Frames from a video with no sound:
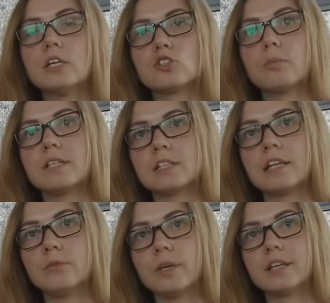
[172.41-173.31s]
So
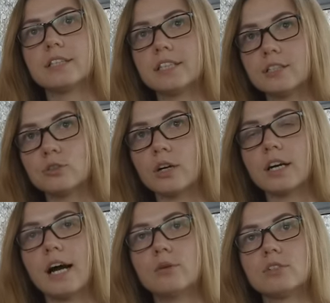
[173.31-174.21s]
basically, we are taking into
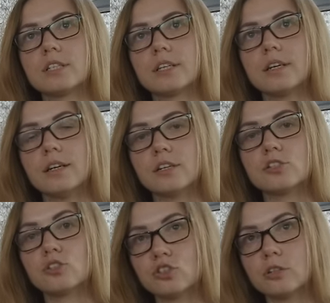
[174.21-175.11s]
account the
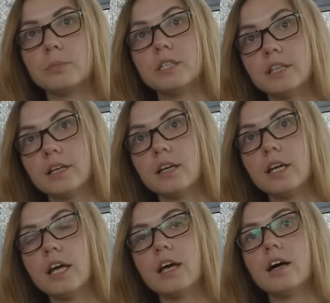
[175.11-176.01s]
social media
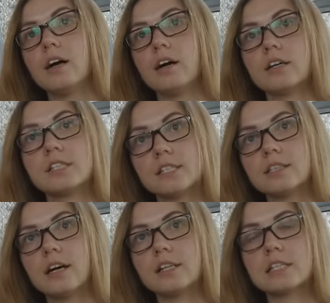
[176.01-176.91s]

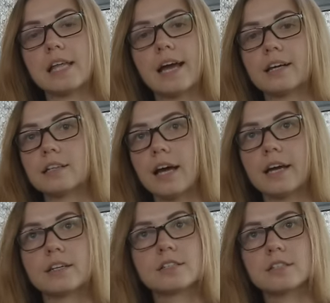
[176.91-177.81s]
signals like
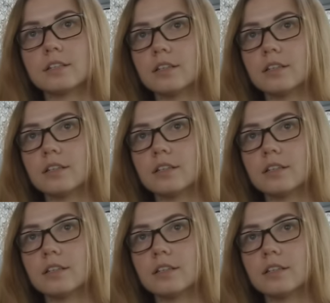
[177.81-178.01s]
likes